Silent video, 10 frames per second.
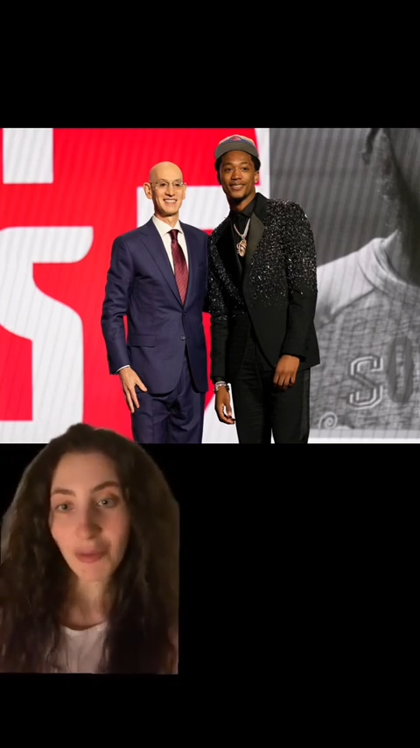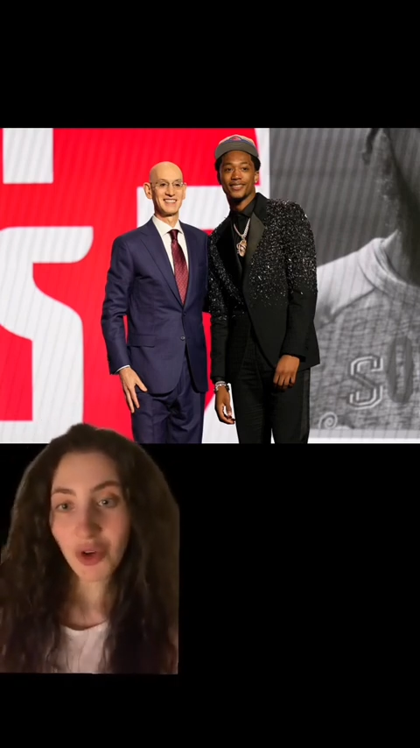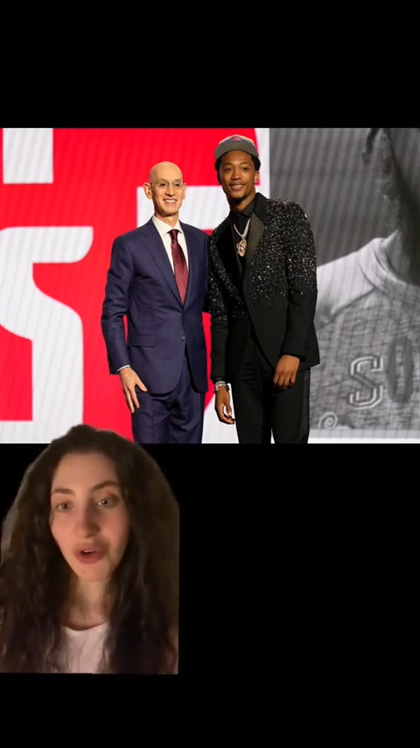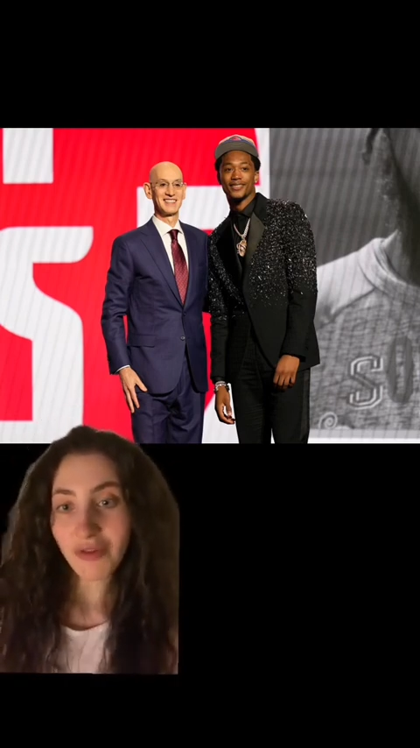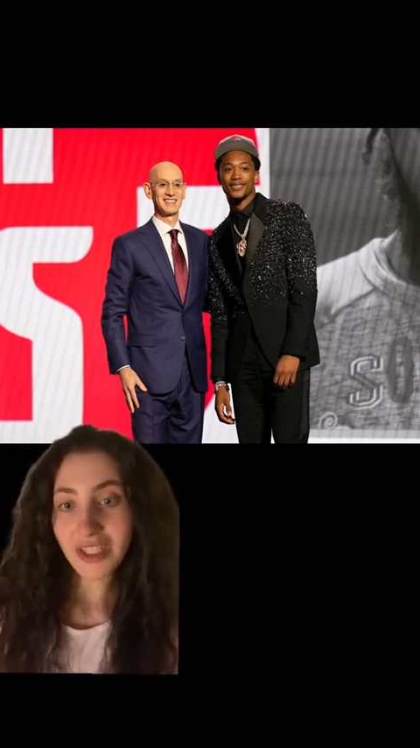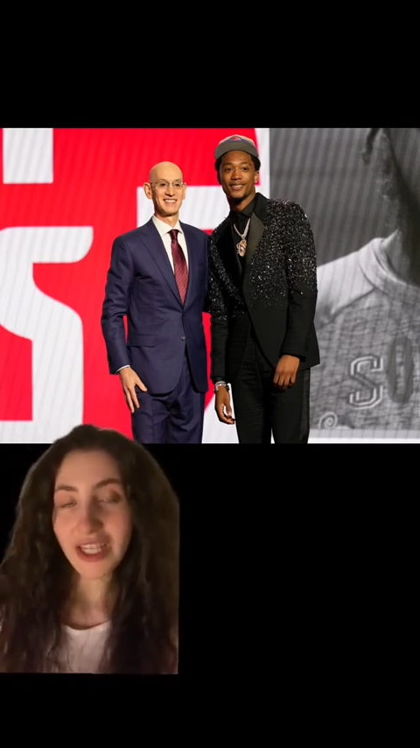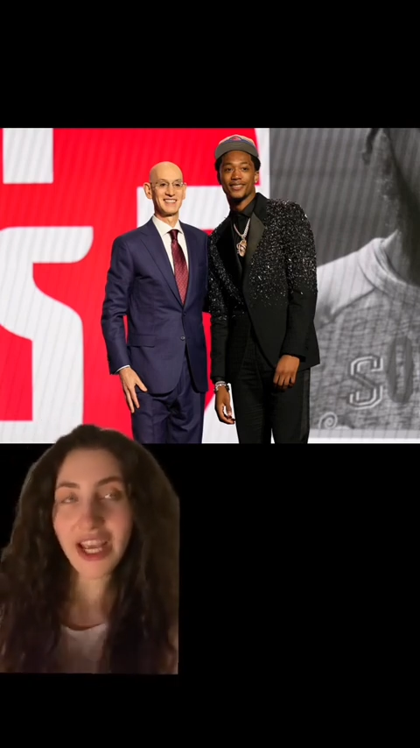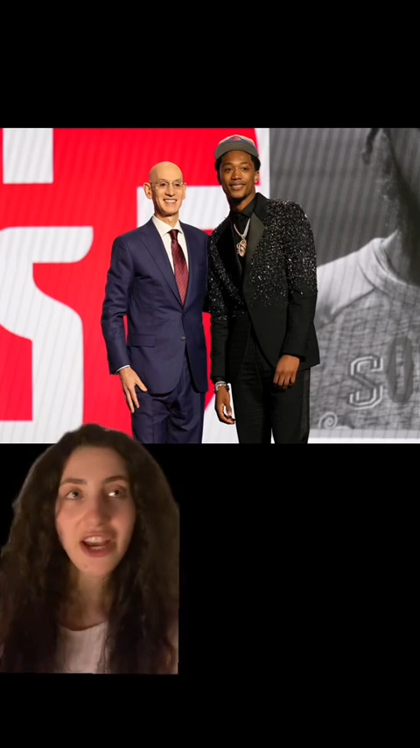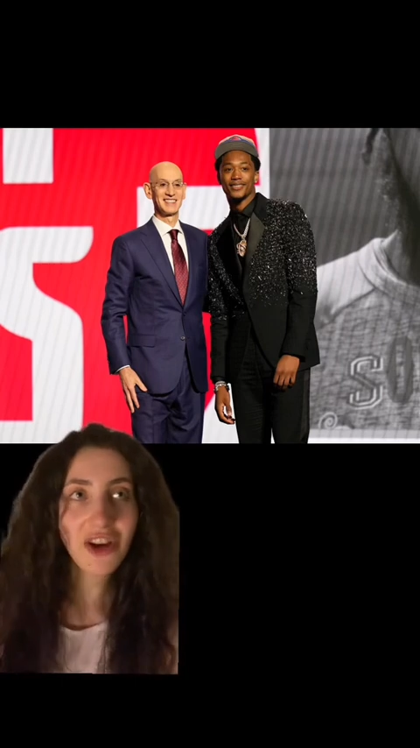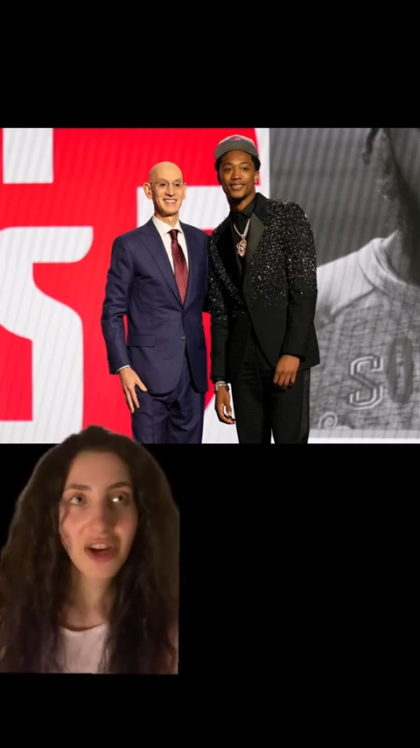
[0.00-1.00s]
moves
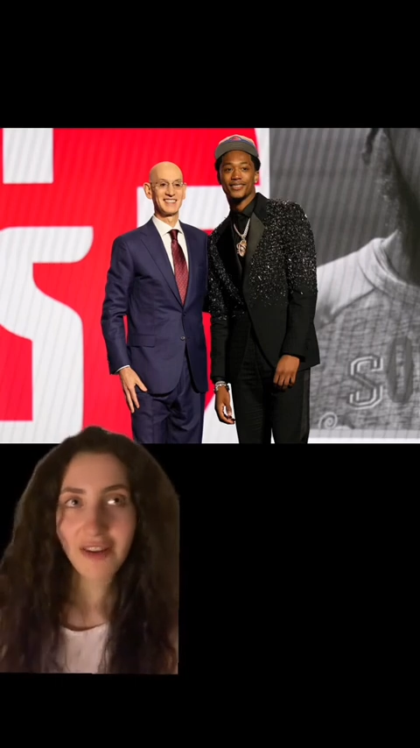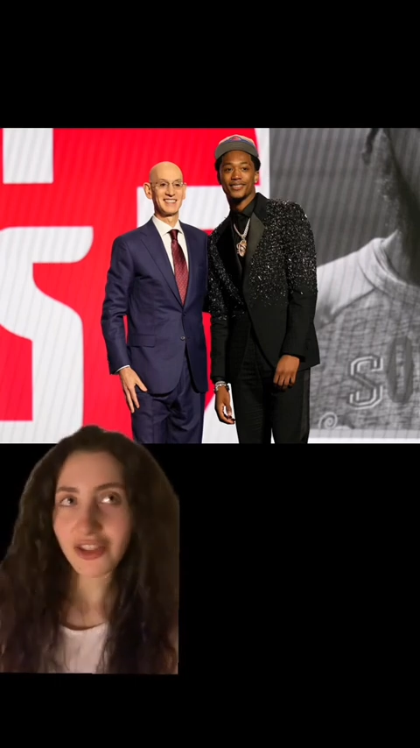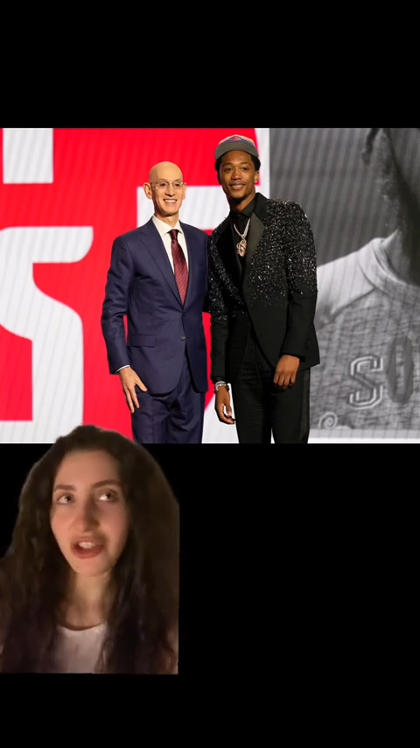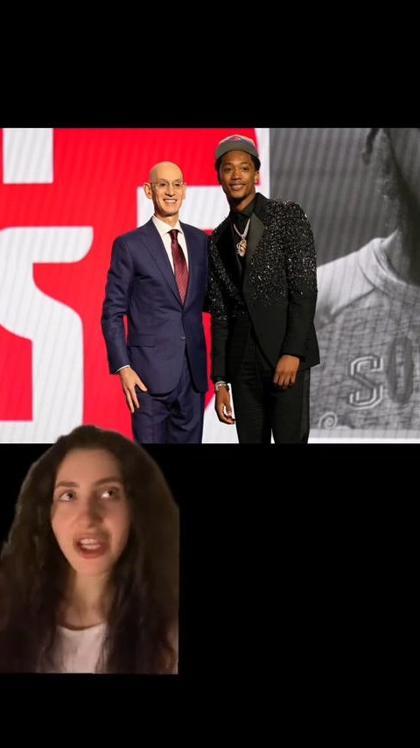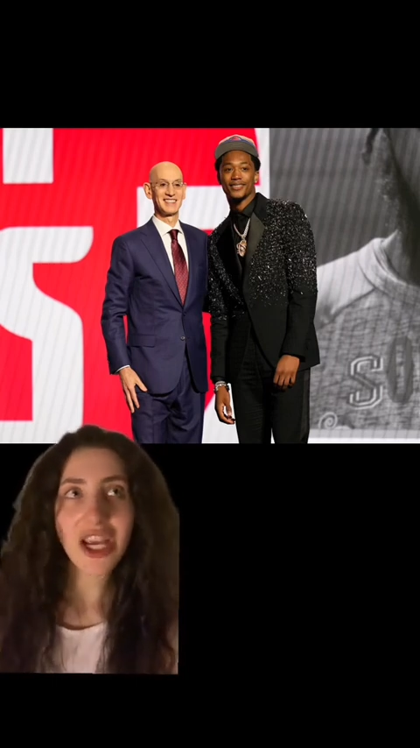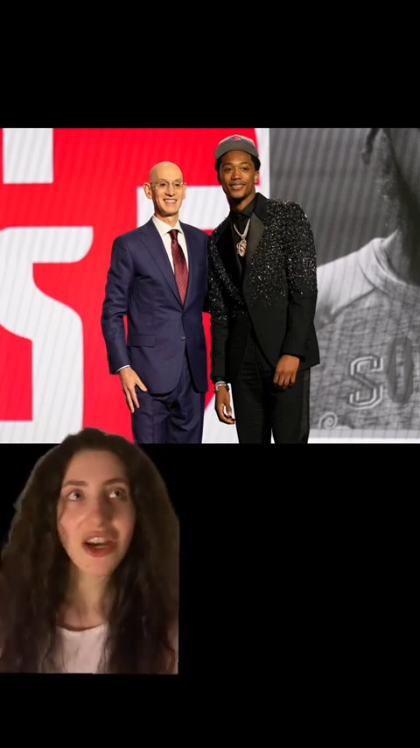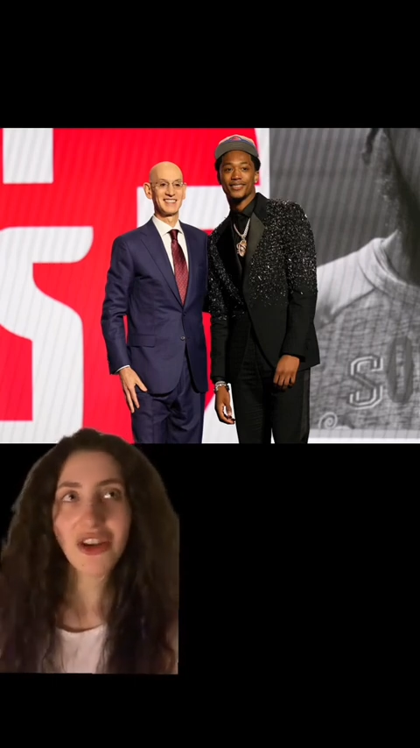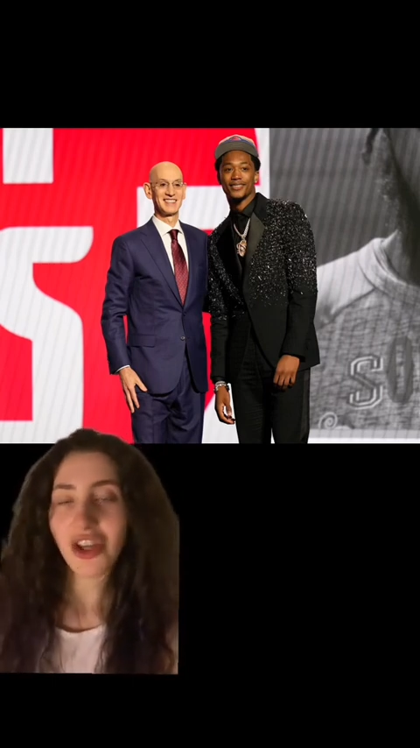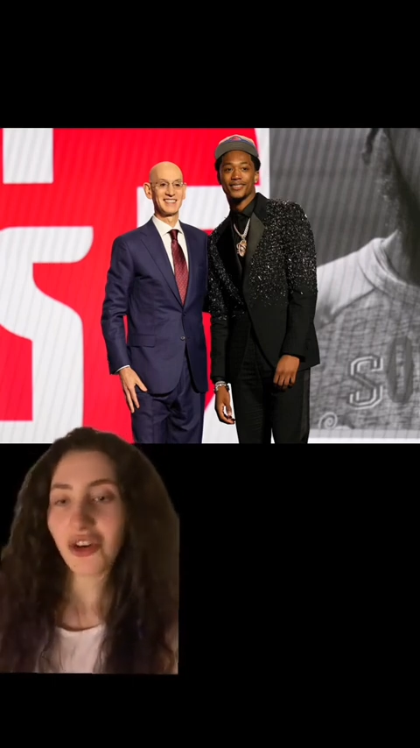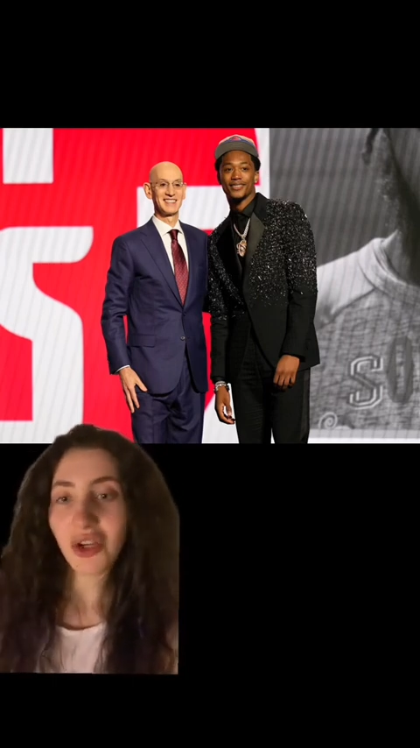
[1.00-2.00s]
year after year.
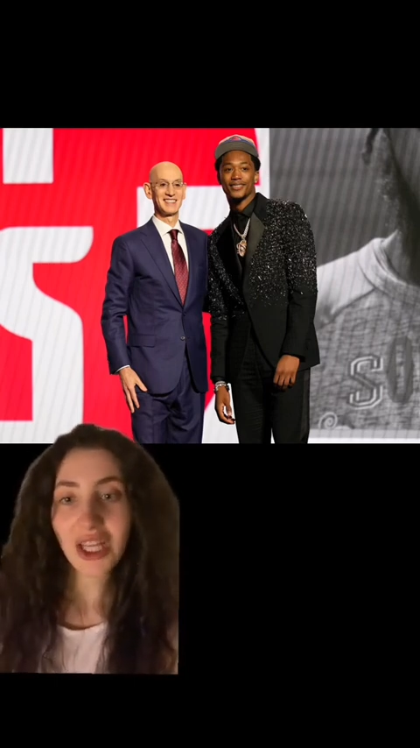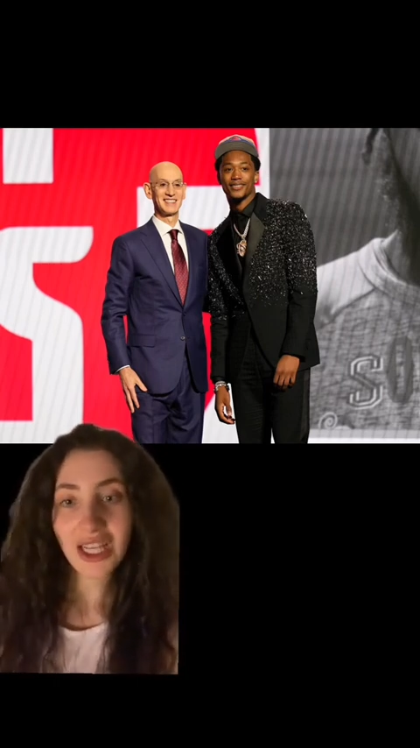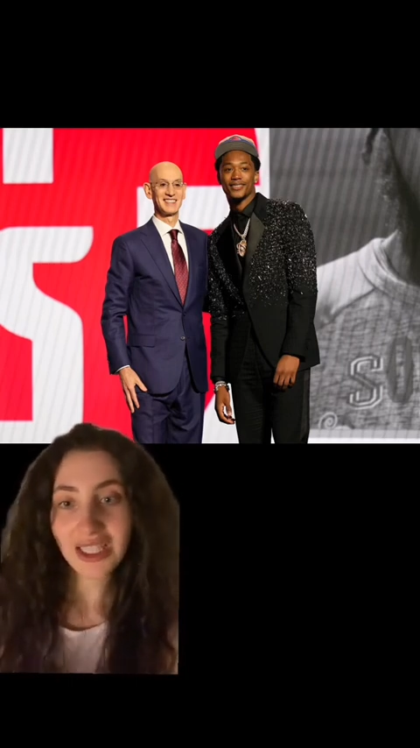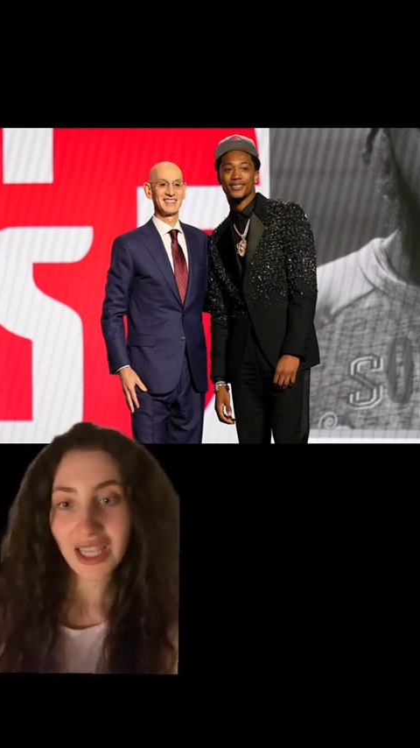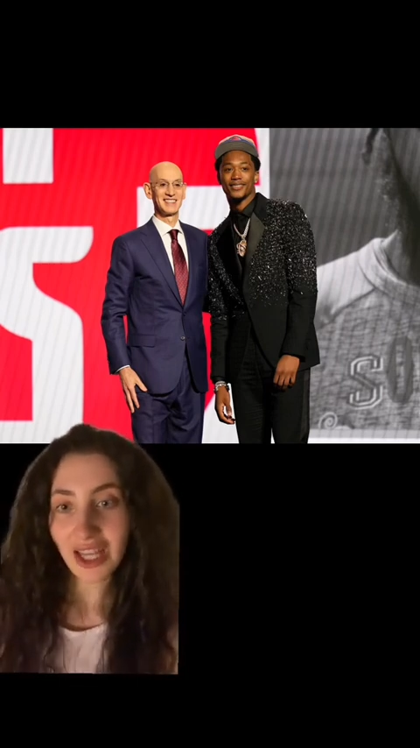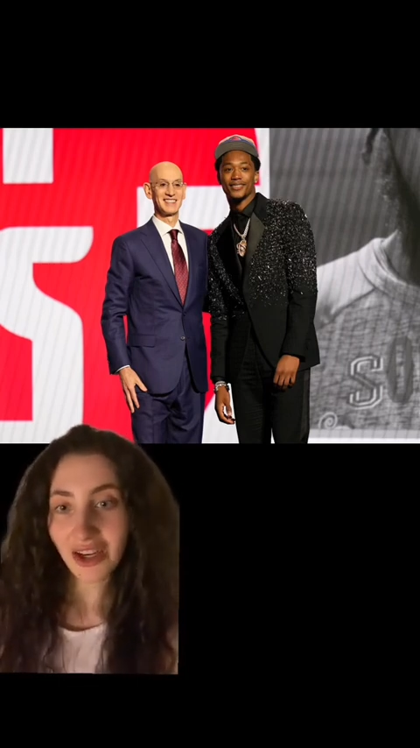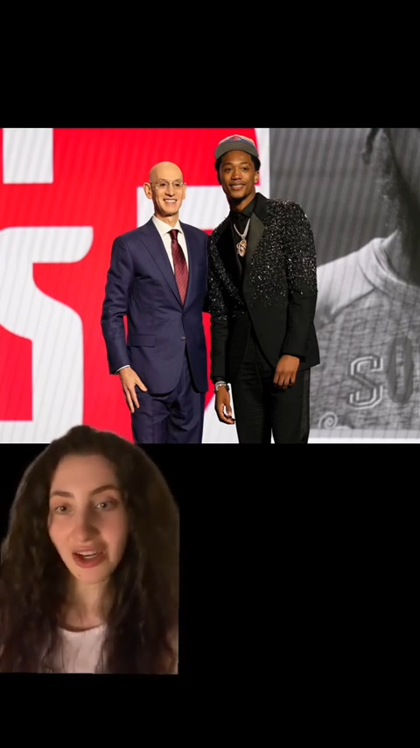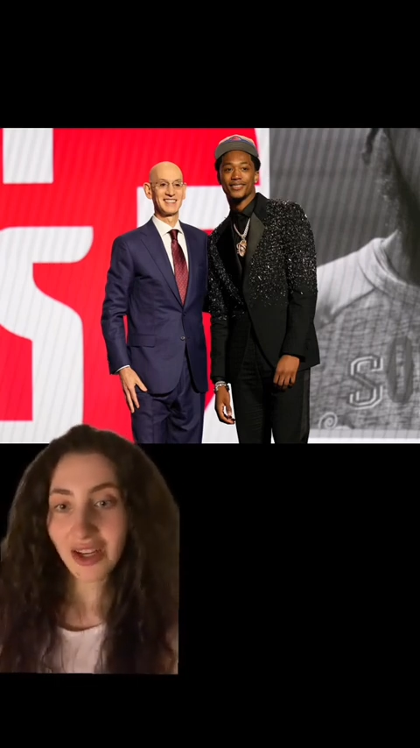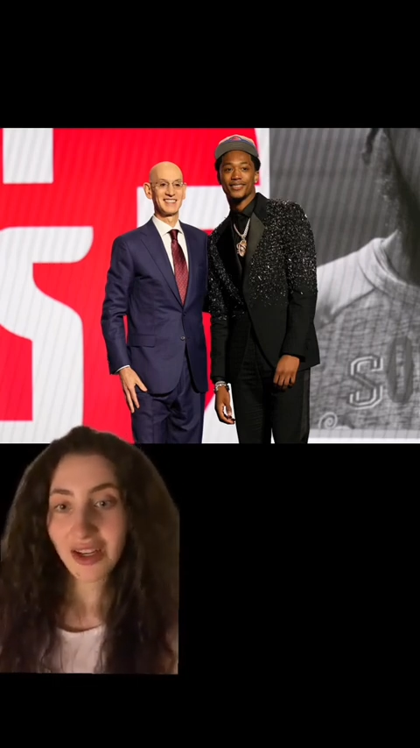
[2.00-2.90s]
They couldn't get it together.